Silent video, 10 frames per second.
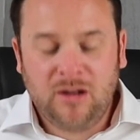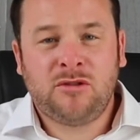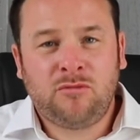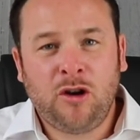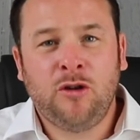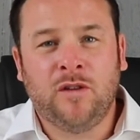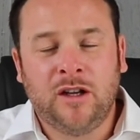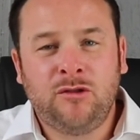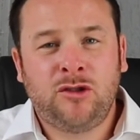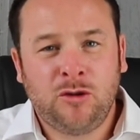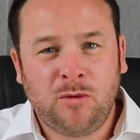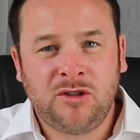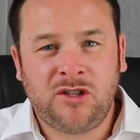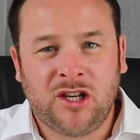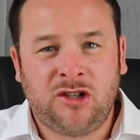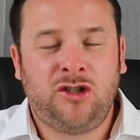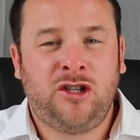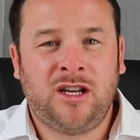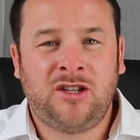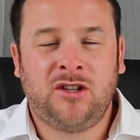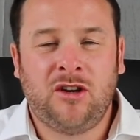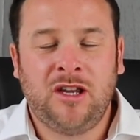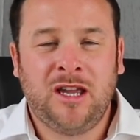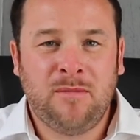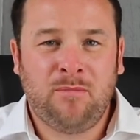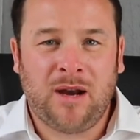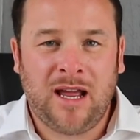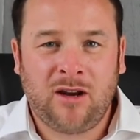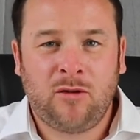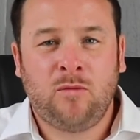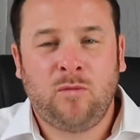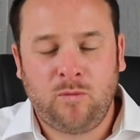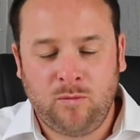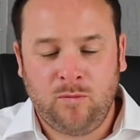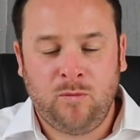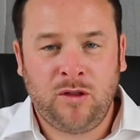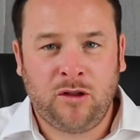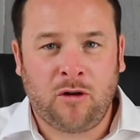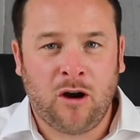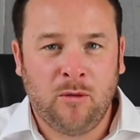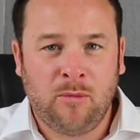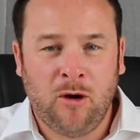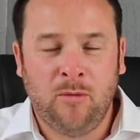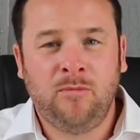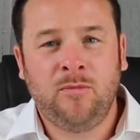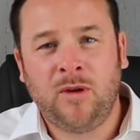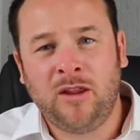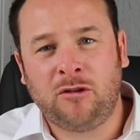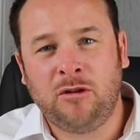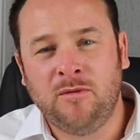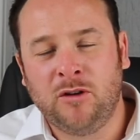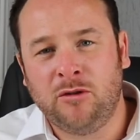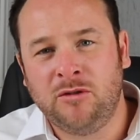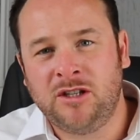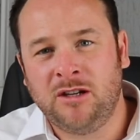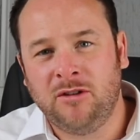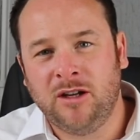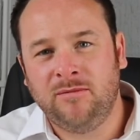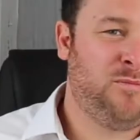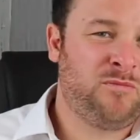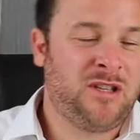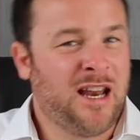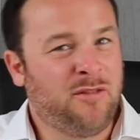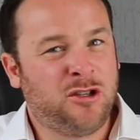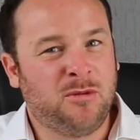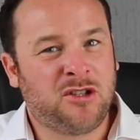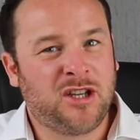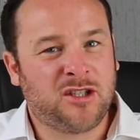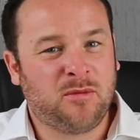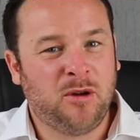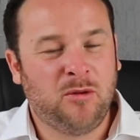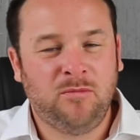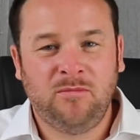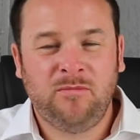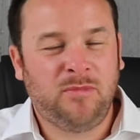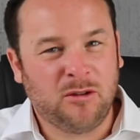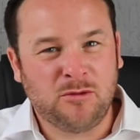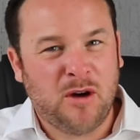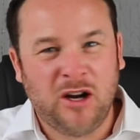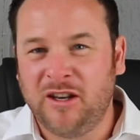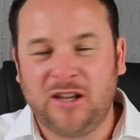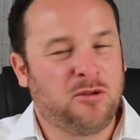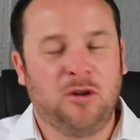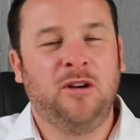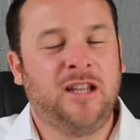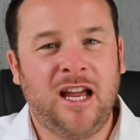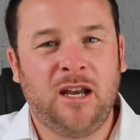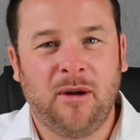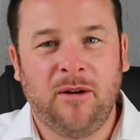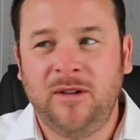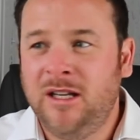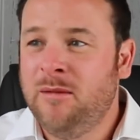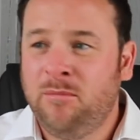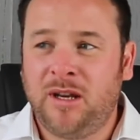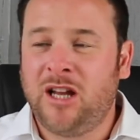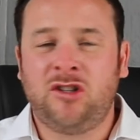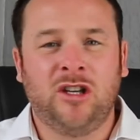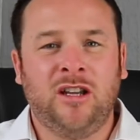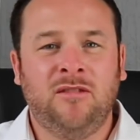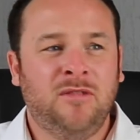it was a Rover 216 GSI in black with the grey on the bottom and the cream velour interior. Didn't have too much sex appeal, but it was mine and that's all I really cared about. But actually,